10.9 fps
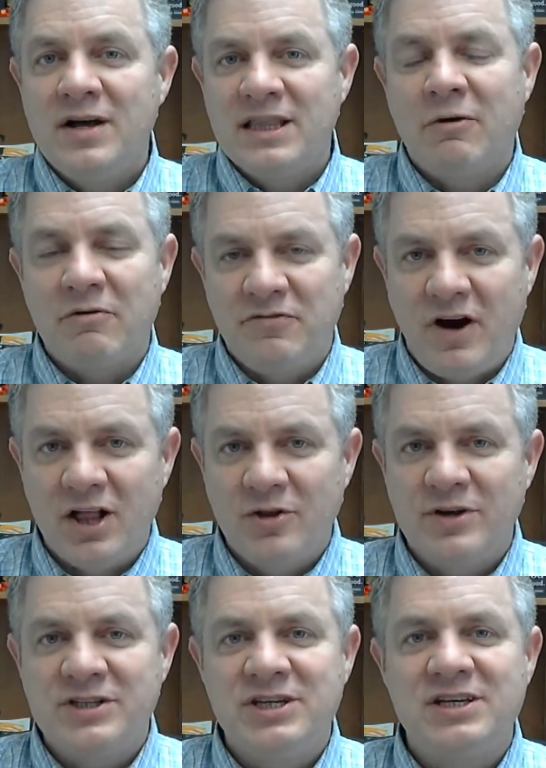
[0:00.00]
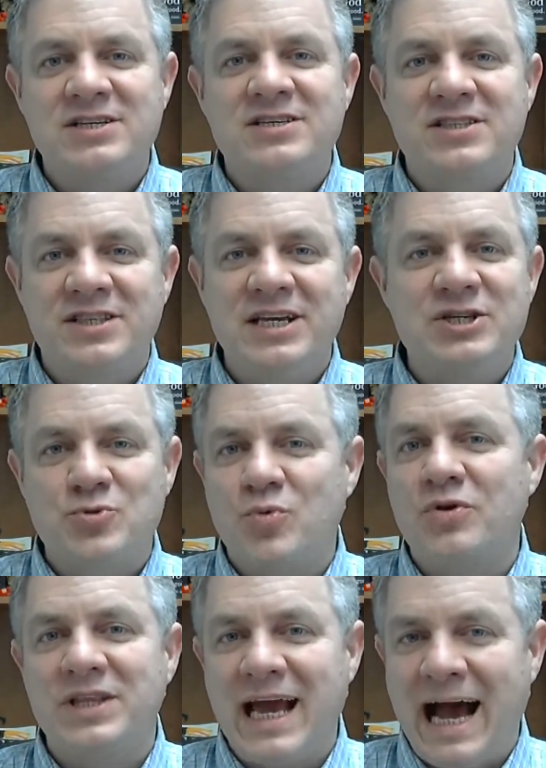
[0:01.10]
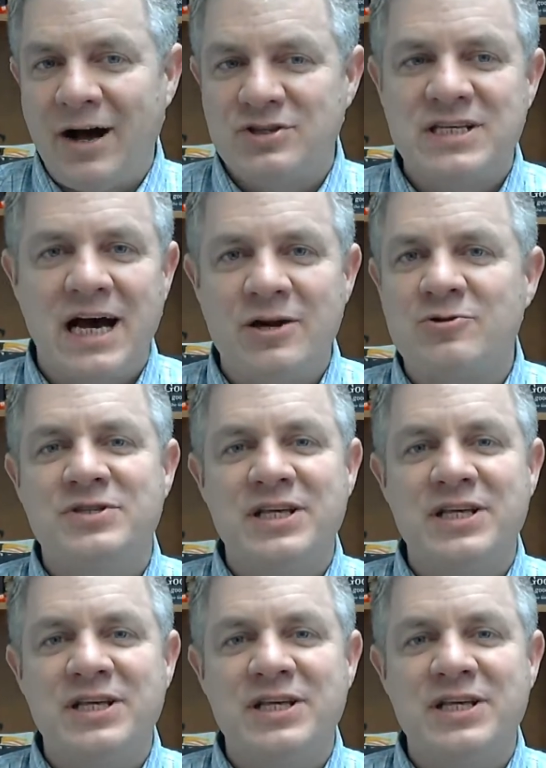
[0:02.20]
that were following Jesus. These were the outsiders.